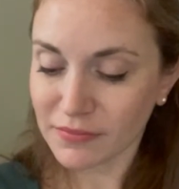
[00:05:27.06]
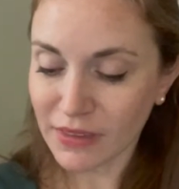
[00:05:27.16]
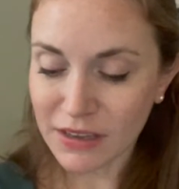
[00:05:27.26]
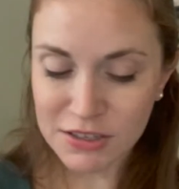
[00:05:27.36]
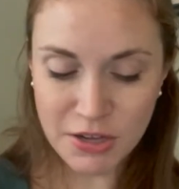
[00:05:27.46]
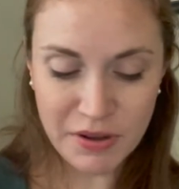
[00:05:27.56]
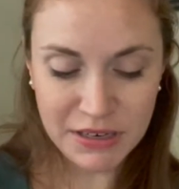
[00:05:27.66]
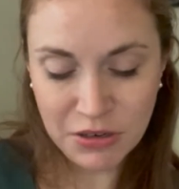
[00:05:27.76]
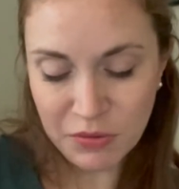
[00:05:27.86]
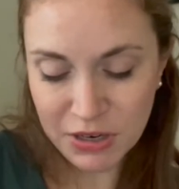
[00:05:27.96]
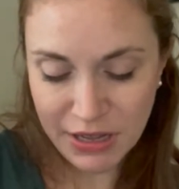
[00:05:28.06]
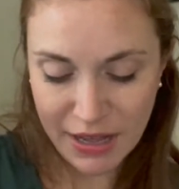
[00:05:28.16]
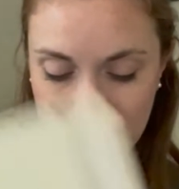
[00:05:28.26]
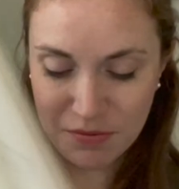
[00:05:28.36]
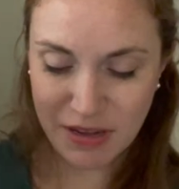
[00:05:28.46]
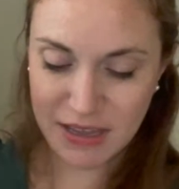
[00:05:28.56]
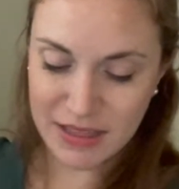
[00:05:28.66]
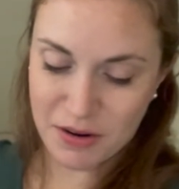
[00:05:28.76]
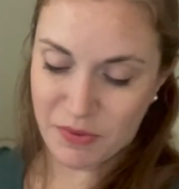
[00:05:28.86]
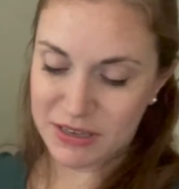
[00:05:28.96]
So at Needlework Galleria,
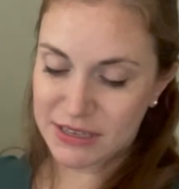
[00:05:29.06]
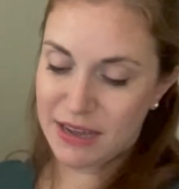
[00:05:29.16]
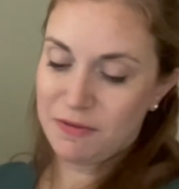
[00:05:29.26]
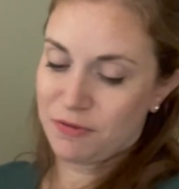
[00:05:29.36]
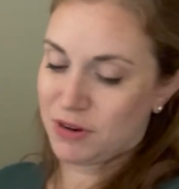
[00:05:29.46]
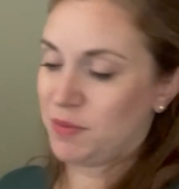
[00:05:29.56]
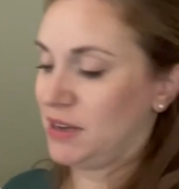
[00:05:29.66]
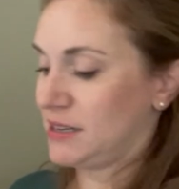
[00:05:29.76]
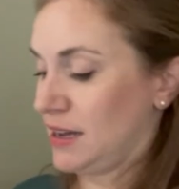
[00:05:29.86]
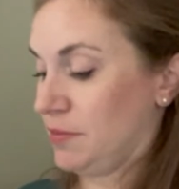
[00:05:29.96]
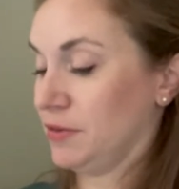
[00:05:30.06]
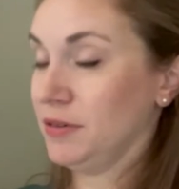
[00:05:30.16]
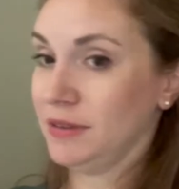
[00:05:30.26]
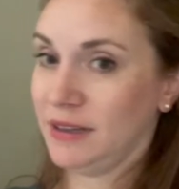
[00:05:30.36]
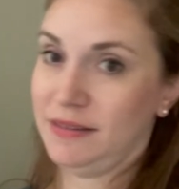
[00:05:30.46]
there was a freebie table,